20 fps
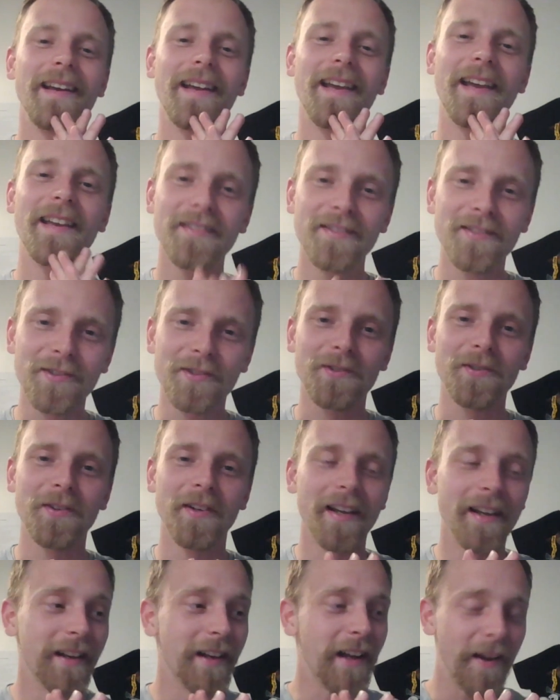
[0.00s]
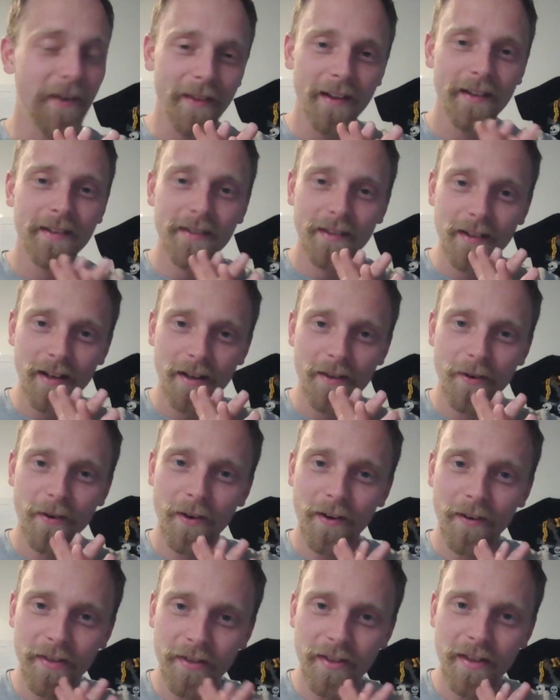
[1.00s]
History. Now, that's
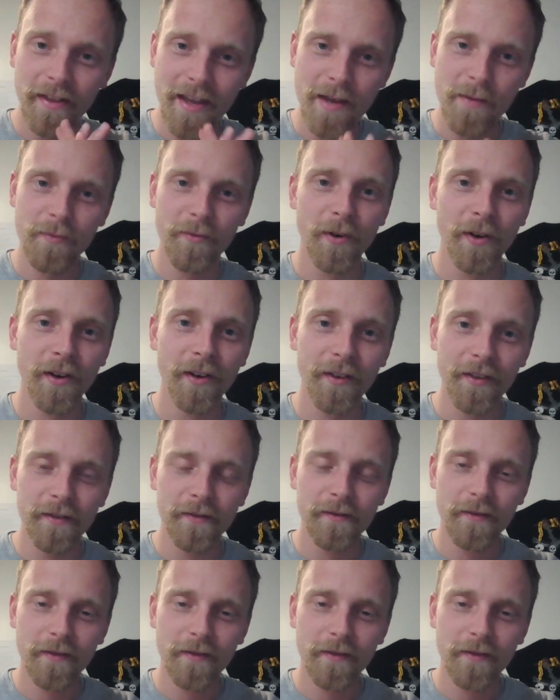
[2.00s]
another theme we're